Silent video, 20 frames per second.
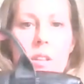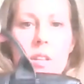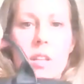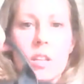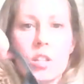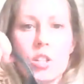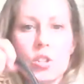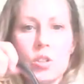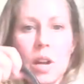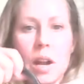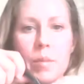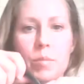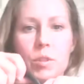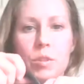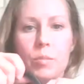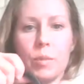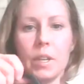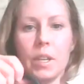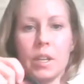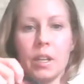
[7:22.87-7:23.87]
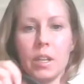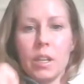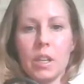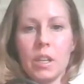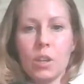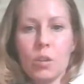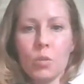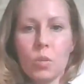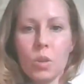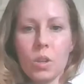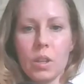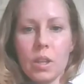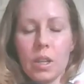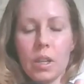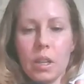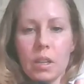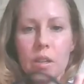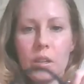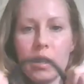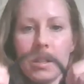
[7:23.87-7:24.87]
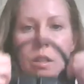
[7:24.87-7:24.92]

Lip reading: the strap to be equally